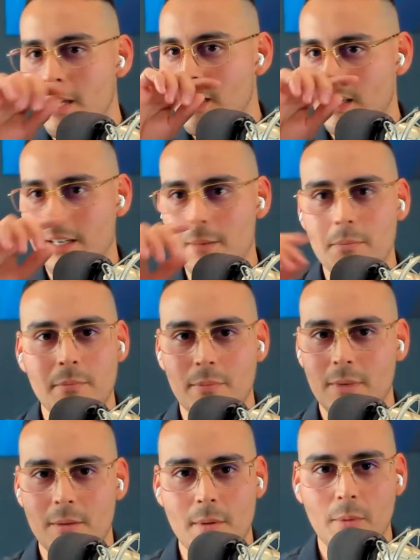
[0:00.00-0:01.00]
like a,
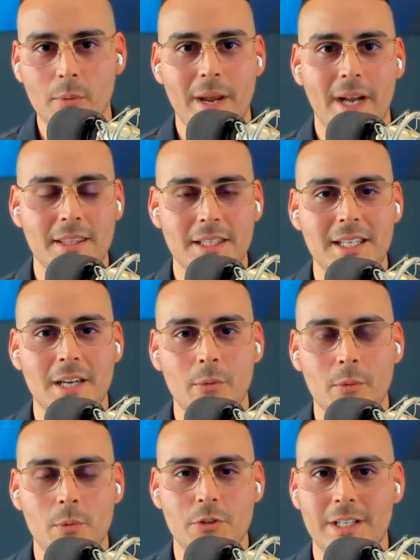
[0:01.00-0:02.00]
I remember back in the day when
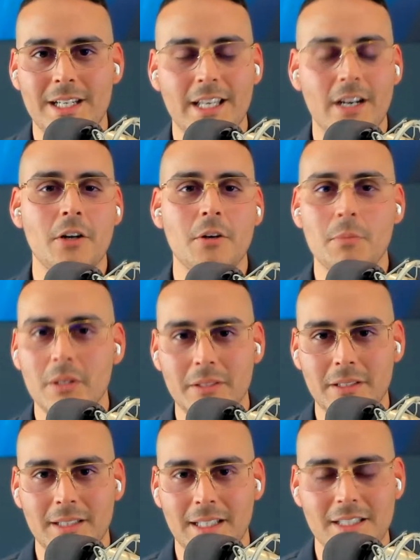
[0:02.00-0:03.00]
we were trying to hit 100 million,
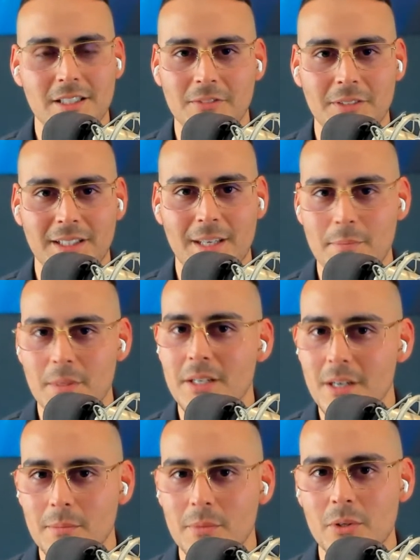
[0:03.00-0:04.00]
like stuff like that, big
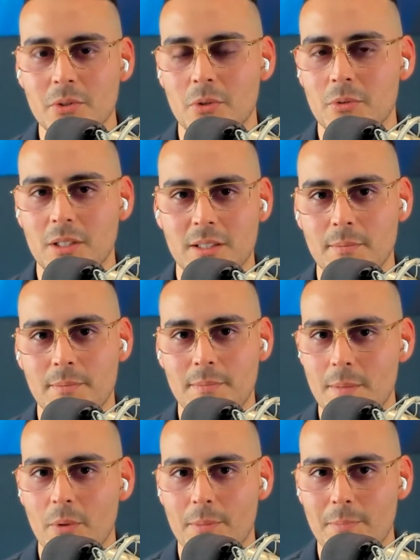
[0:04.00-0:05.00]
numbers, or some
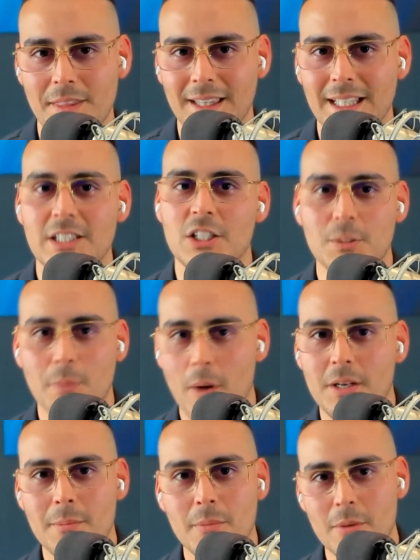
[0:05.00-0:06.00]
people might think that's a small
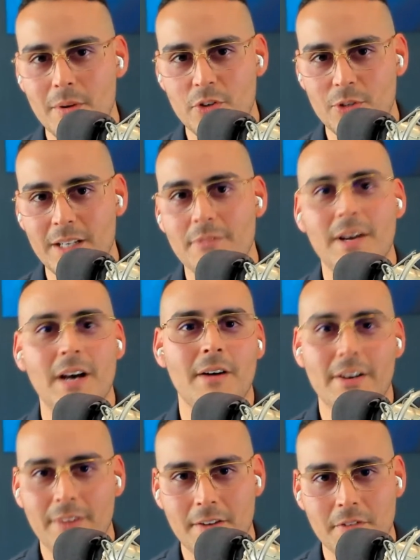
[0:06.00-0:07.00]
number. Maybe trying to hit
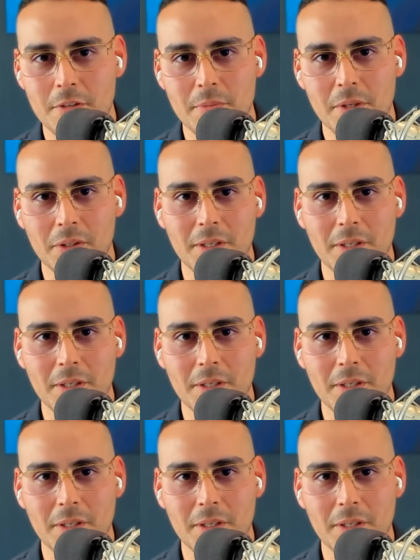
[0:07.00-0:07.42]
500 million, a